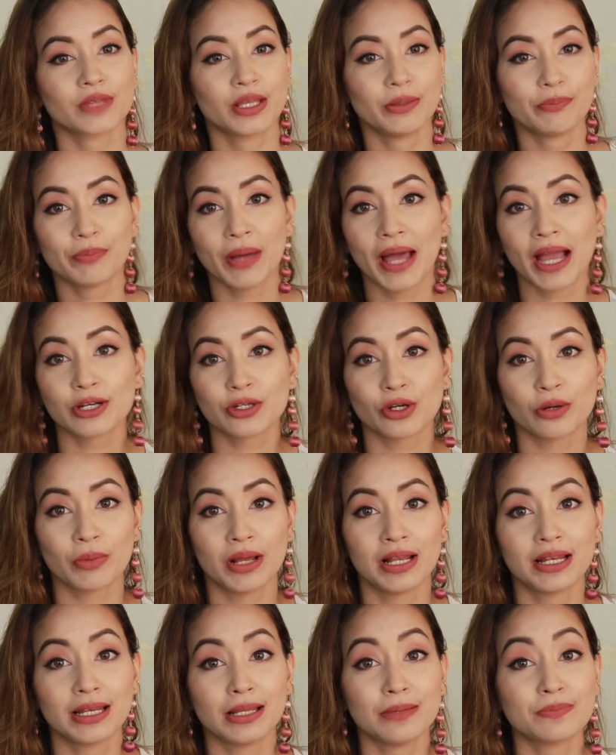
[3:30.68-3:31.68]
impact on
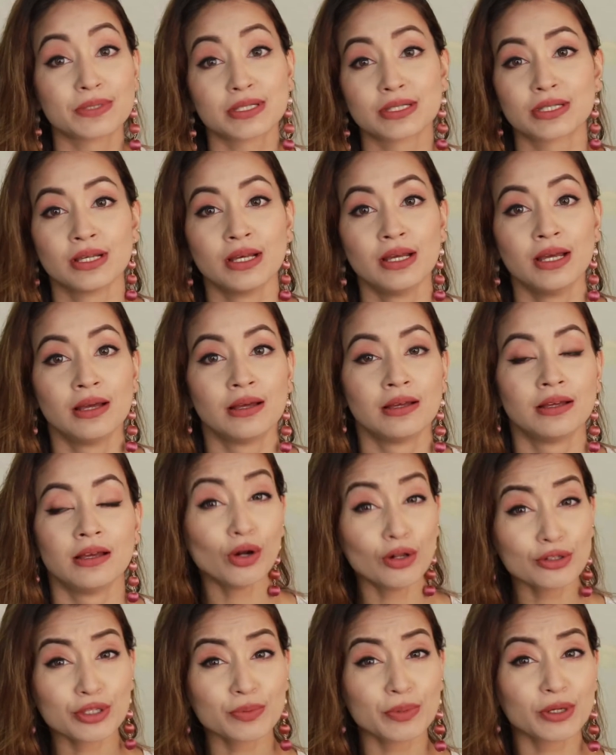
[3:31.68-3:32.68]
my lips.
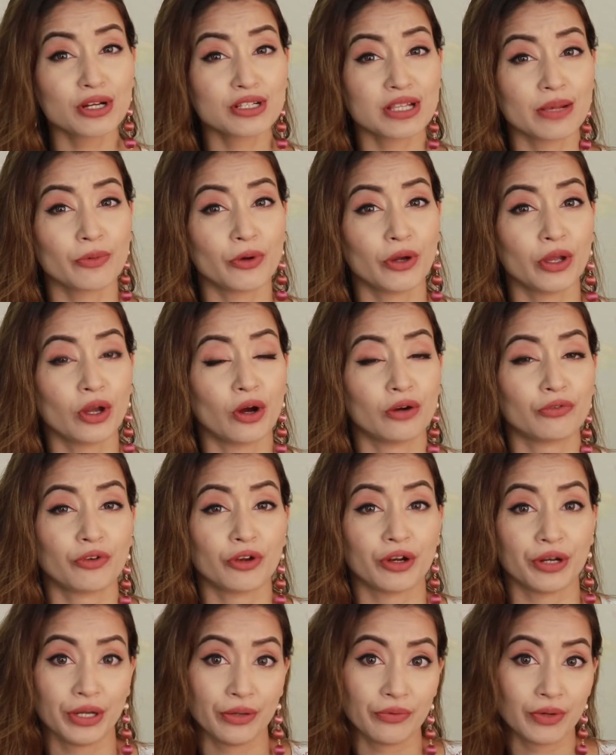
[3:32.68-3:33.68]
Also, because I'm going out
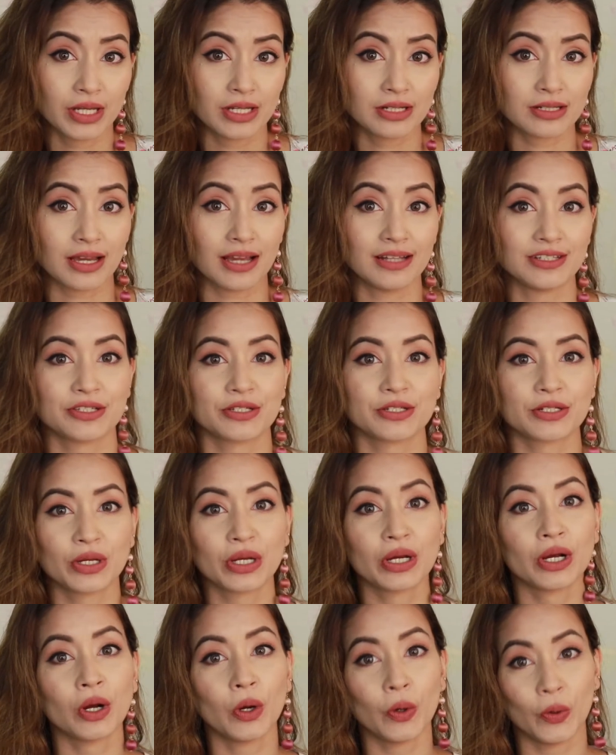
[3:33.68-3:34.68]
for an event, I just
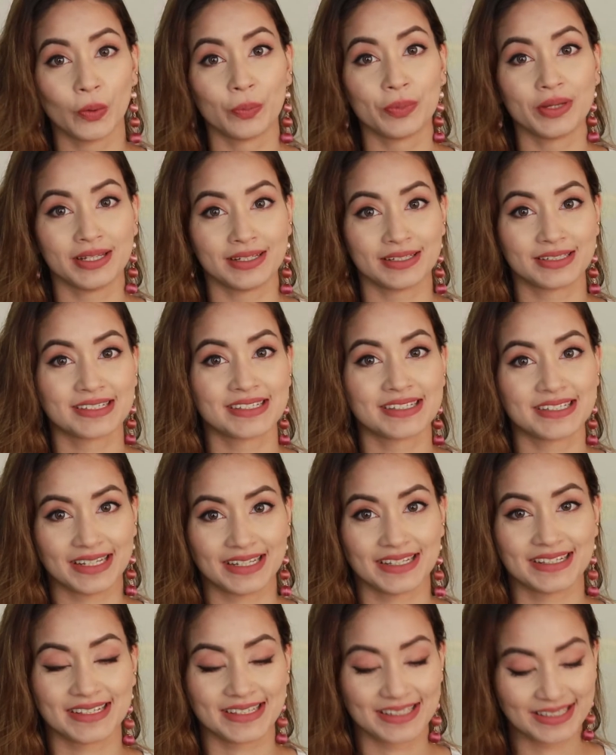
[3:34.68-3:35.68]
hope it
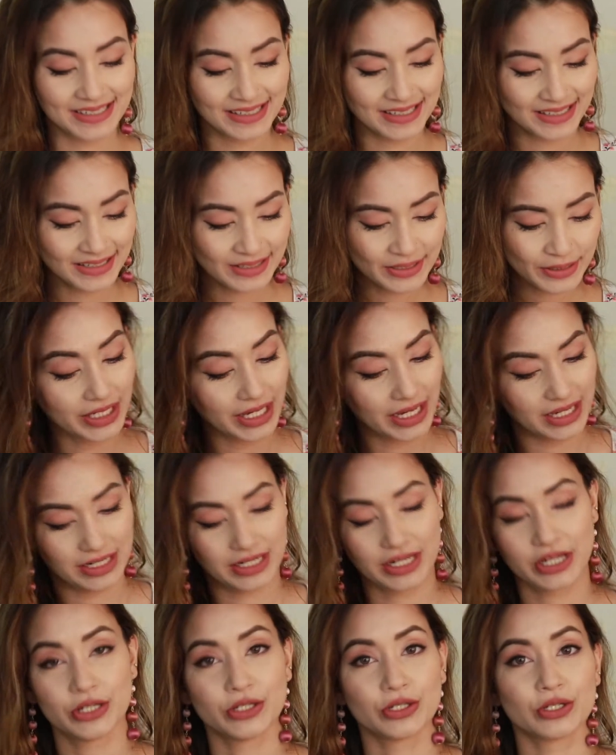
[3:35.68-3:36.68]
stays. Be
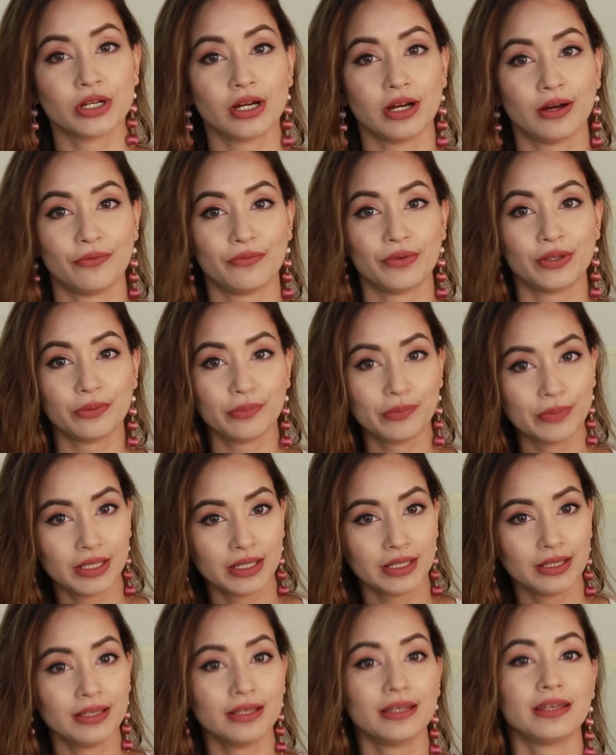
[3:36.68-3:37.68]
carrying it with
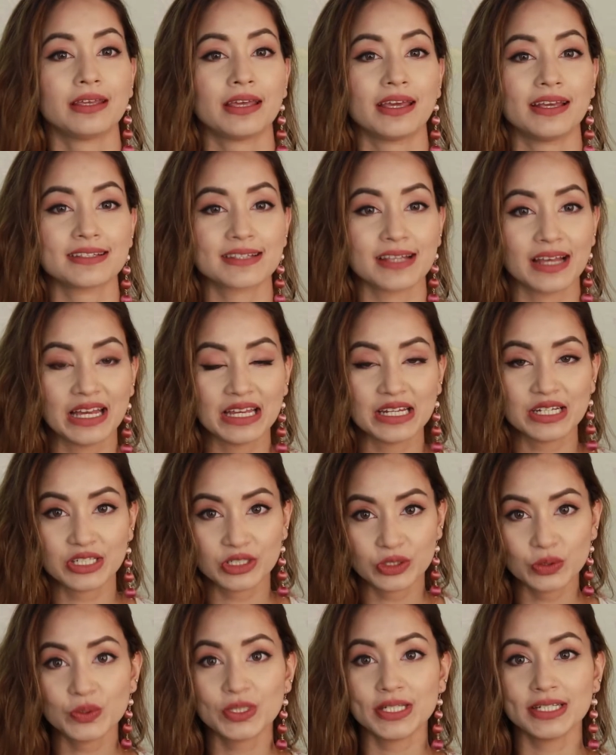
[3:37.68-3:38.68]
me in case I
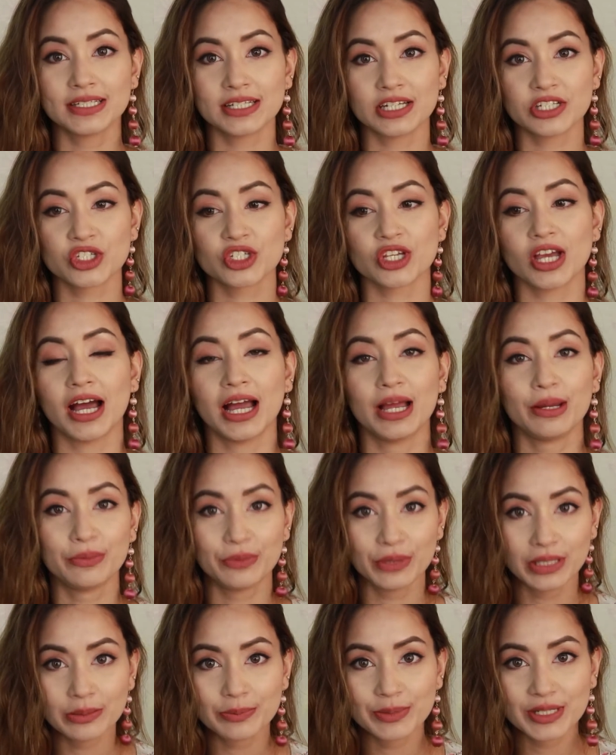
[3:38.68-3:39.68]
do retouch. I
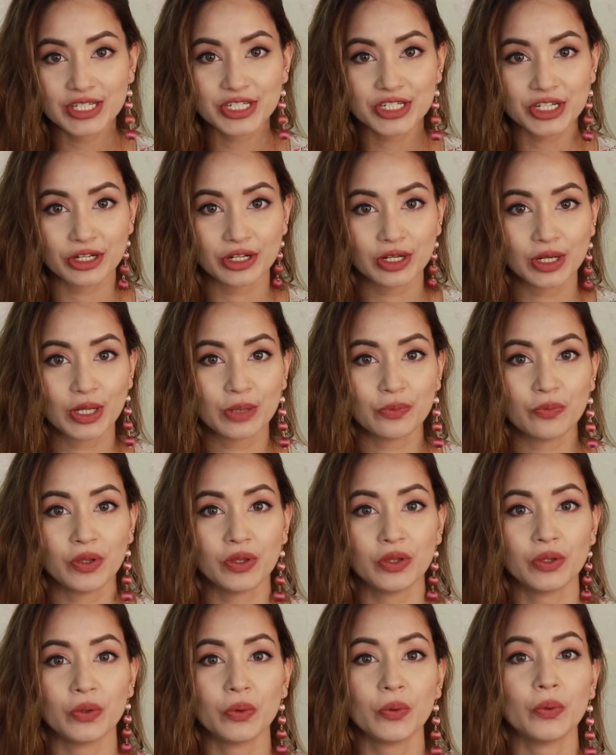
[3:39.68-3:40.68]
will be sharing it
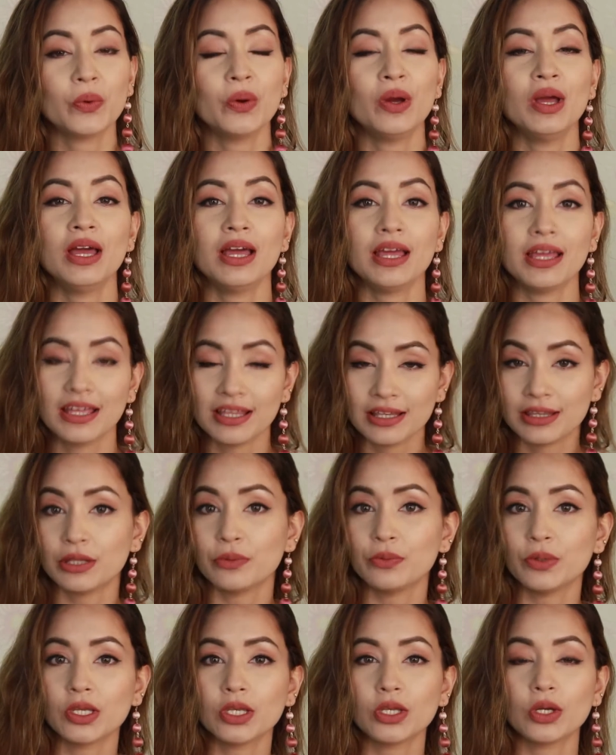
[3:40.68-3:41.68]
with you in
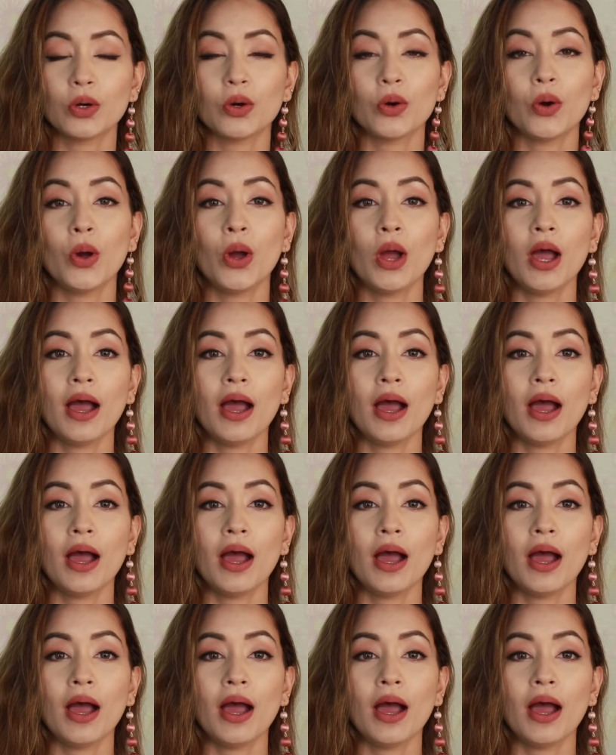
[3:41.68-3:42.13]
the video,